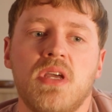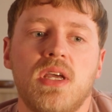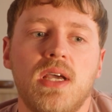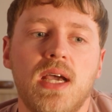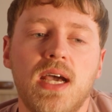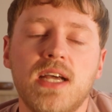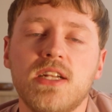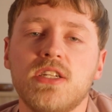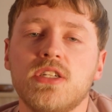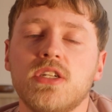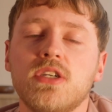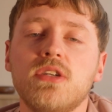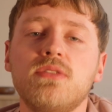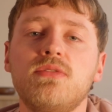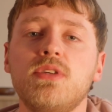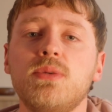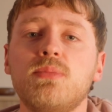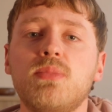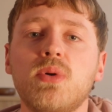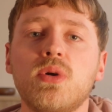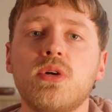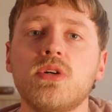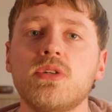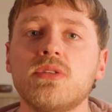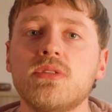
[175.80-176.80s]
I don't know, if you
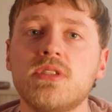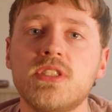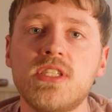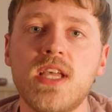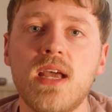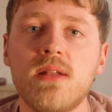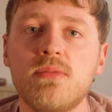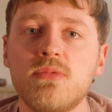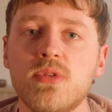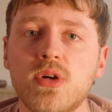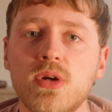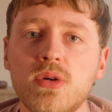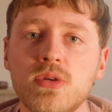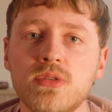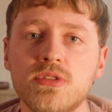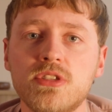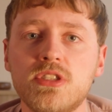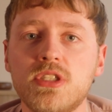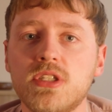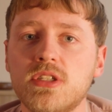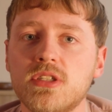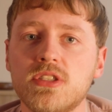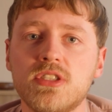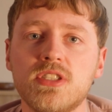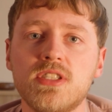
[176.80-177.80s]
bought 10 rolls,
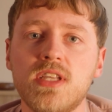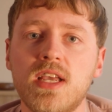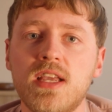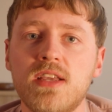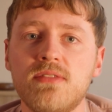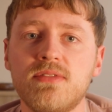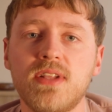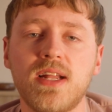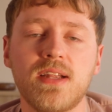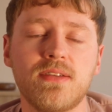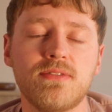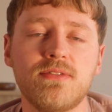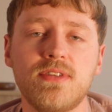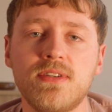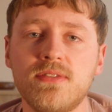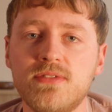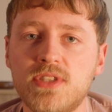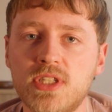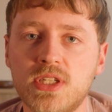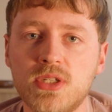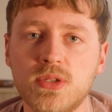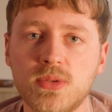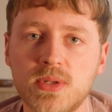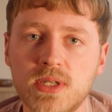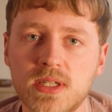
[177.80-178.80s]
you could save like
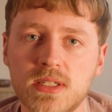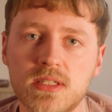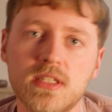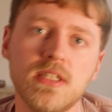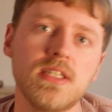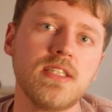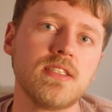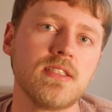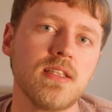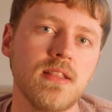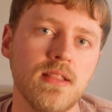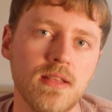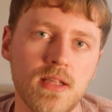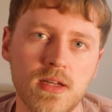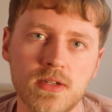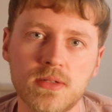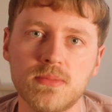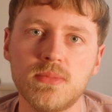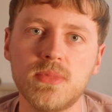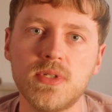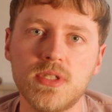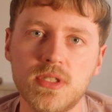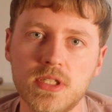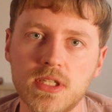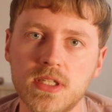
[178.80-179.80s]
50 quid. It's a lot of
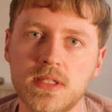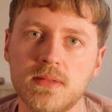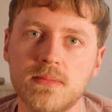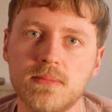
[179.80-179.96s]
money.